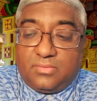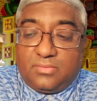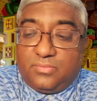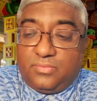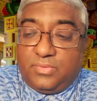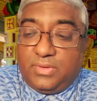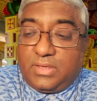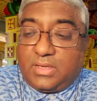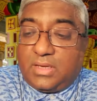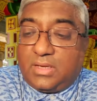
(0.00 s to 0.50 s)

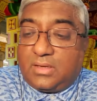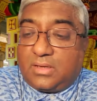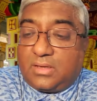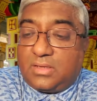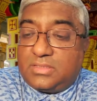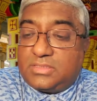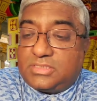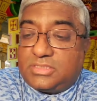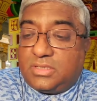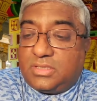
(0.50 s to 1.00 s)
we can
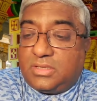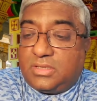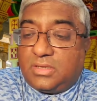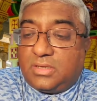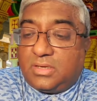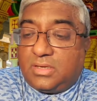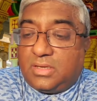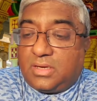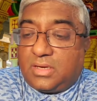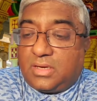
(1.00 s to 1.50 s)

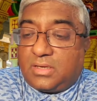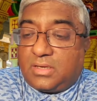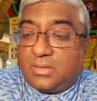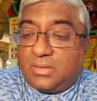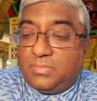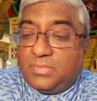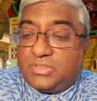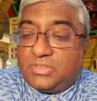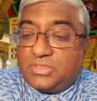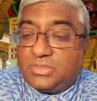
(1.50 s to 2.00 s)
consider a direct
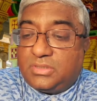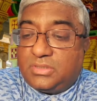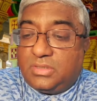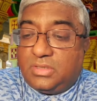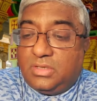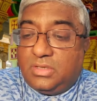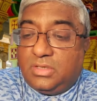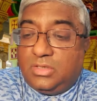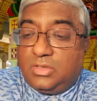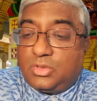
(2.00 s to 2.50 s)

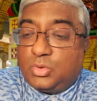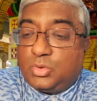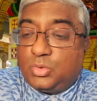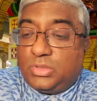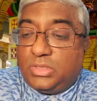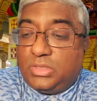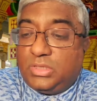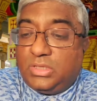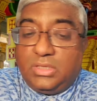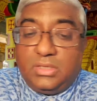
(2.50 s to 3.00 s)
admission into
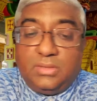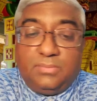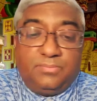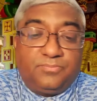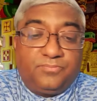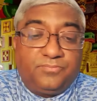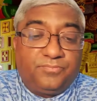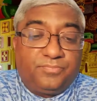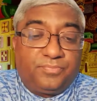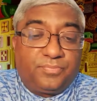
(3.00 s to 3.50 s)
the
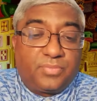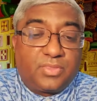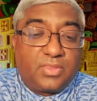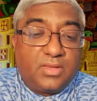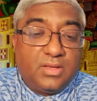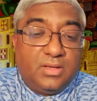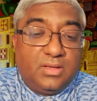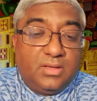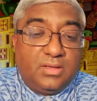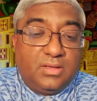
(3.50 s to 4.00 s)

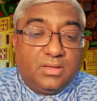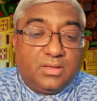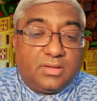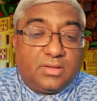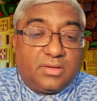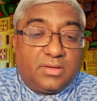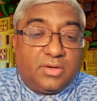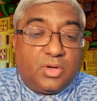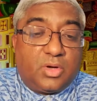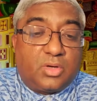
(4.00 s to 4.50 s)

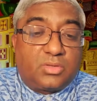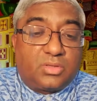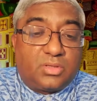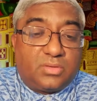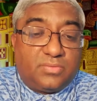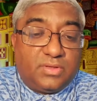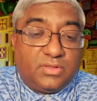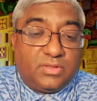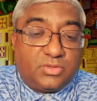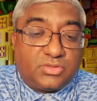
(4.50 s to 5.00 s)

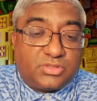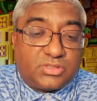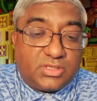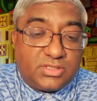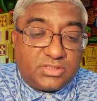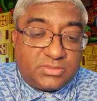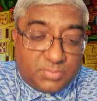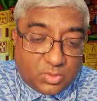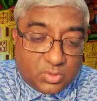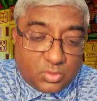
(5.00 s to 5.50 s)
Doctor of Hindu
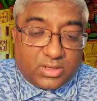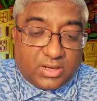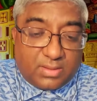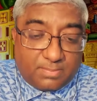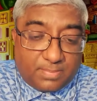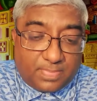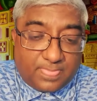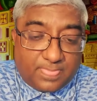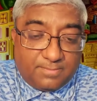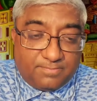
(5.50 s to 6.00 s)
Studies program.
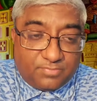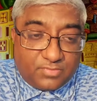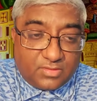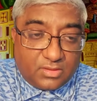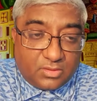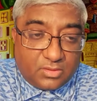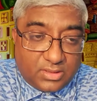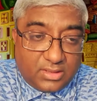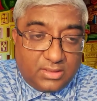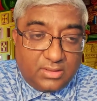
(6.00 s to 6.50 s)

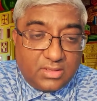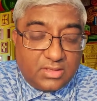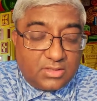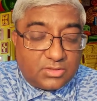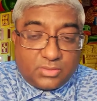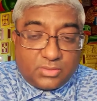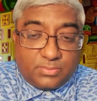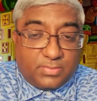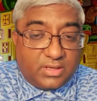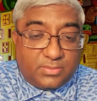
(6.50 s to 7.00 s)
Okay,
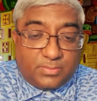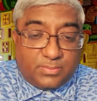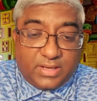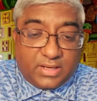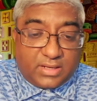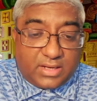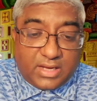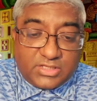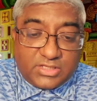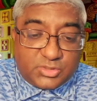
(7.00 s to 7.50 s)
so it be
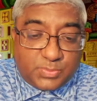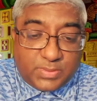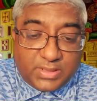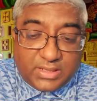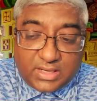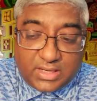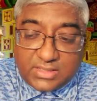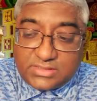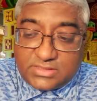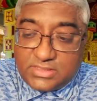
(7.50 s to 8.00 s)
a
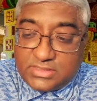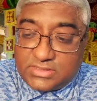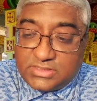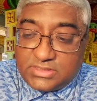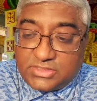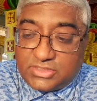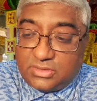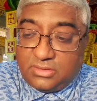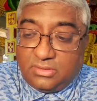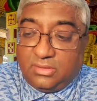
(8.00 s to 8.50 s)
case-by-case
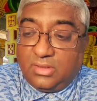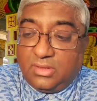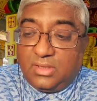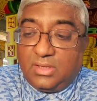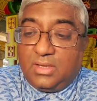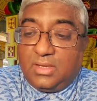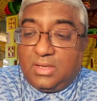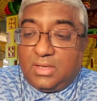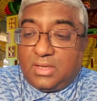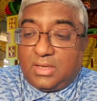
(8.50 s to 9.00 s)
decision,
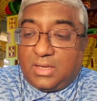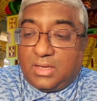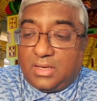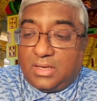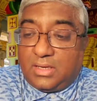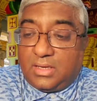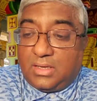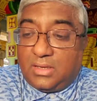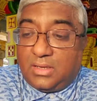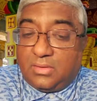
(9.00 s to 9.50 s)

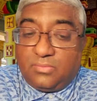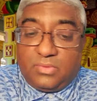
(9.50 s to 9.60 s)
and